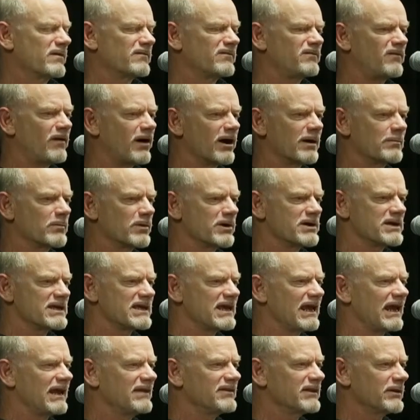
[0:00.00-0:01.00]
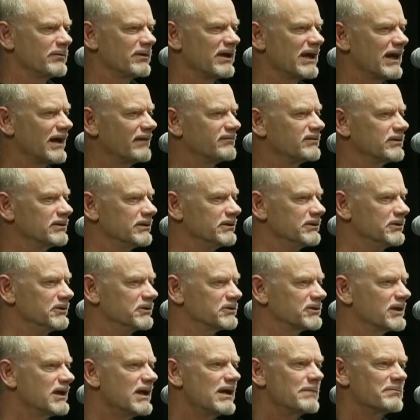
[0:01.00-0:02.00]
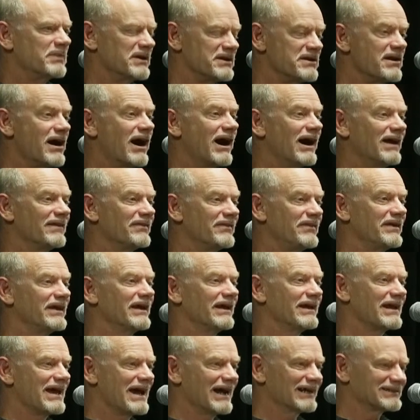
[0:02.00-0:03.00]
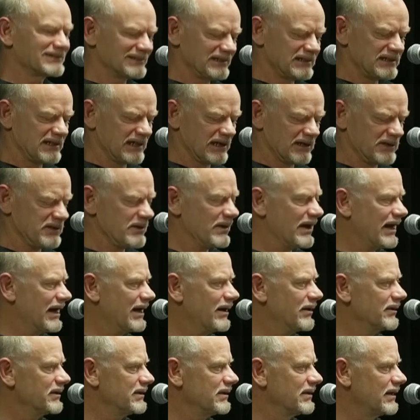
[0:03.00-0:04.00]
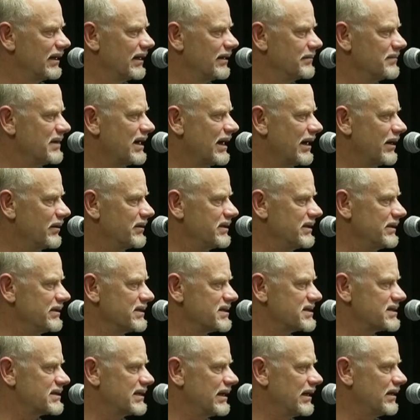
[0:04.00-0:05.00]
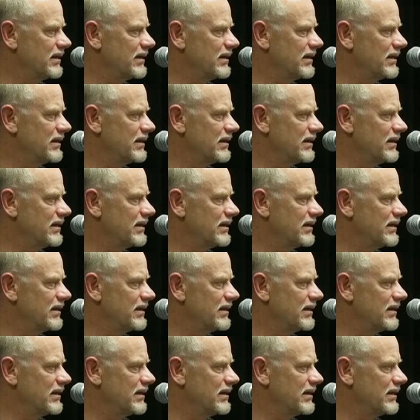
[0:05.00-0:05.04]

far more to gain than we have to lose. But not then actually tell you how he has